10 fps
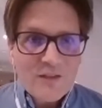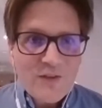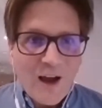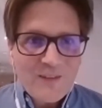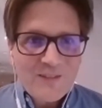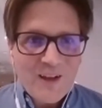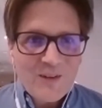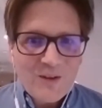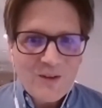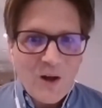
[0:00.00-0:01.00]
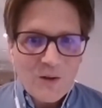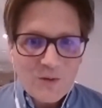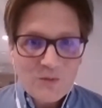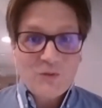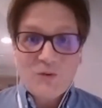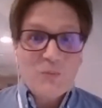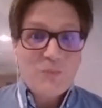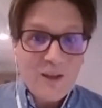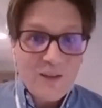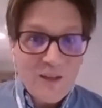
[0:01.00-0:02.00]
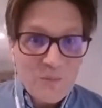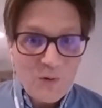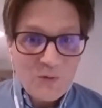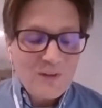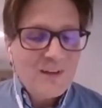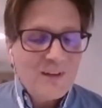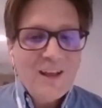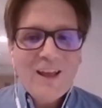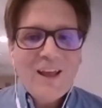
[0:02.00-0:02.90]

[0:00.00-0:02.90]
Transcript: $75,000 to pay that person.